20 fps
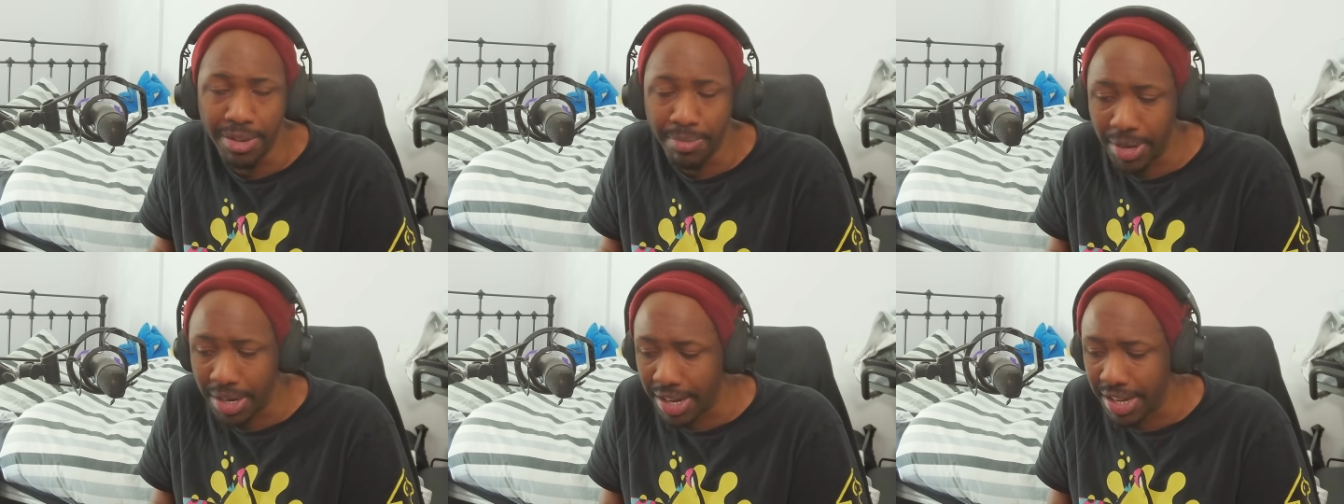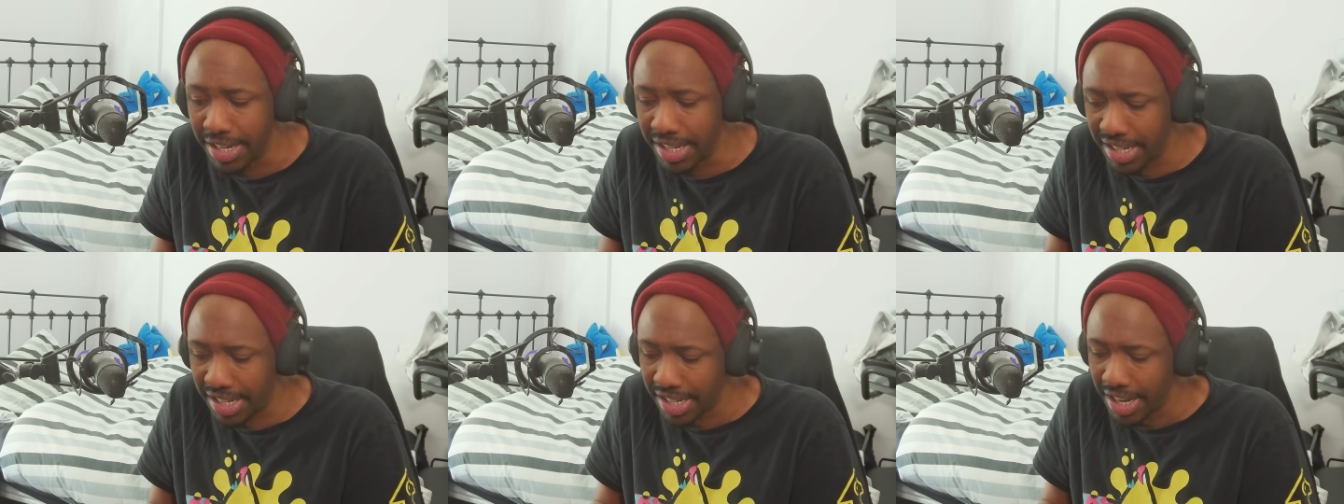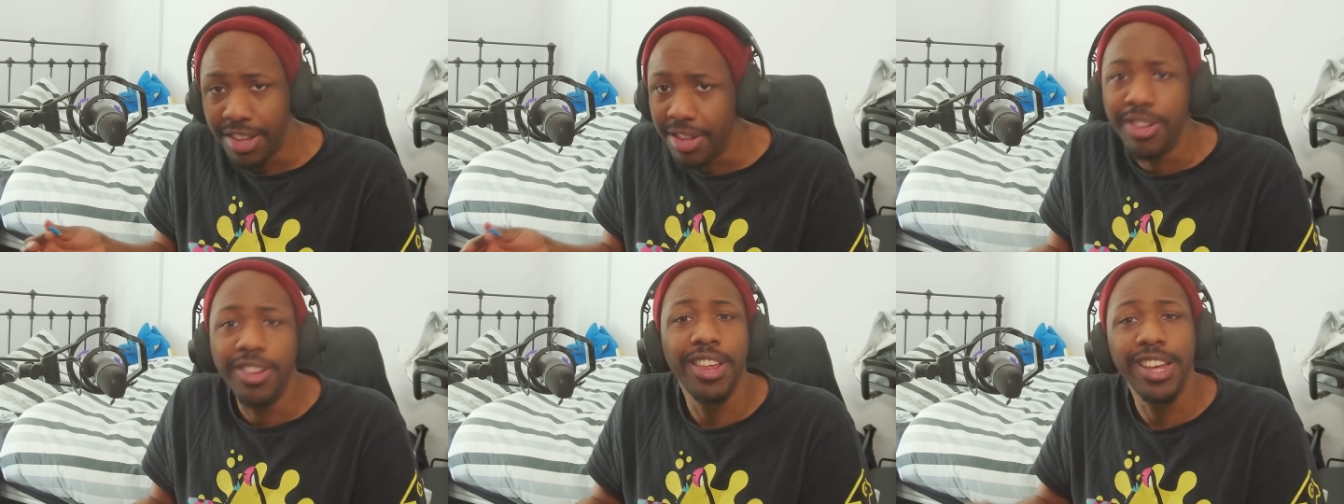because
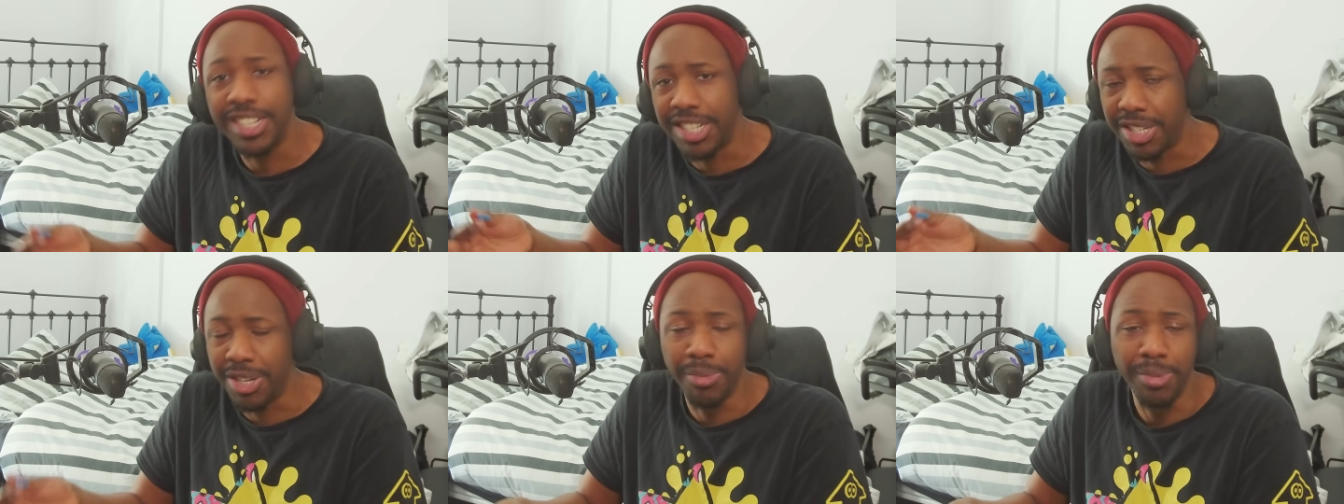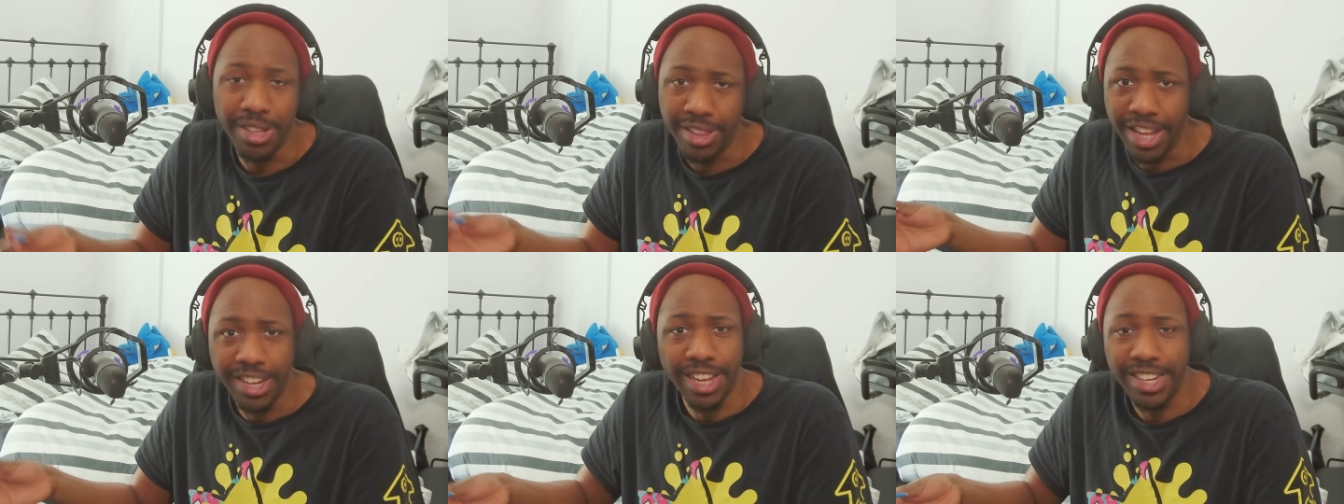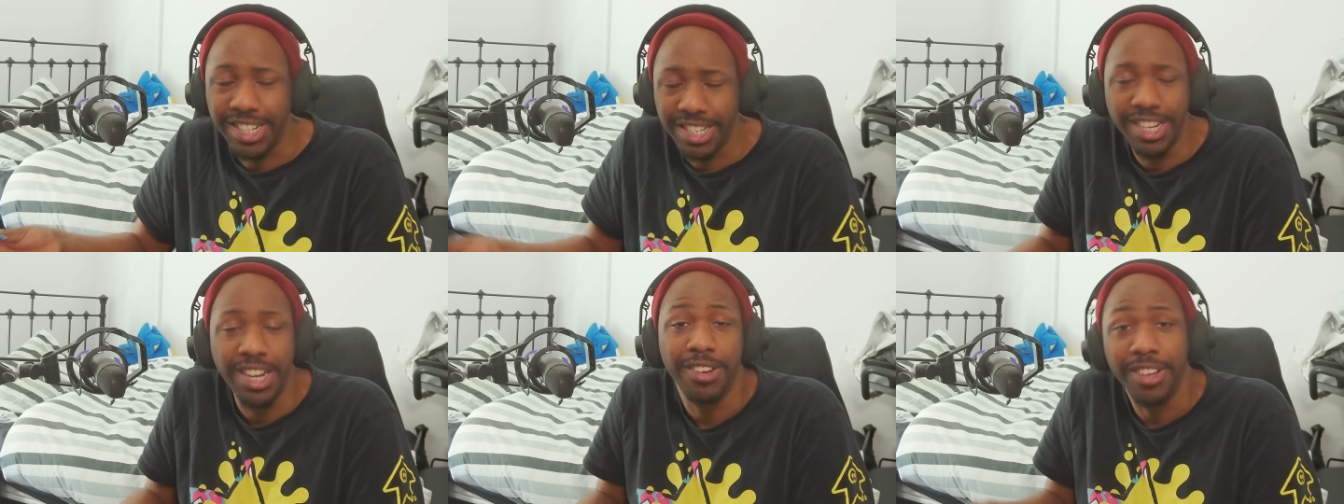there's so many, like I
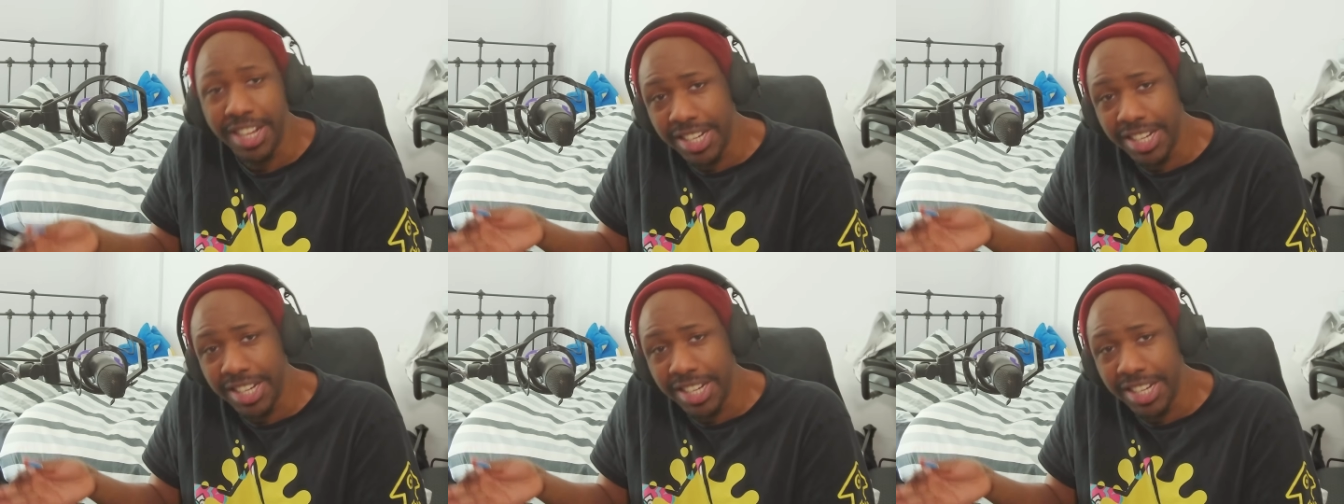said,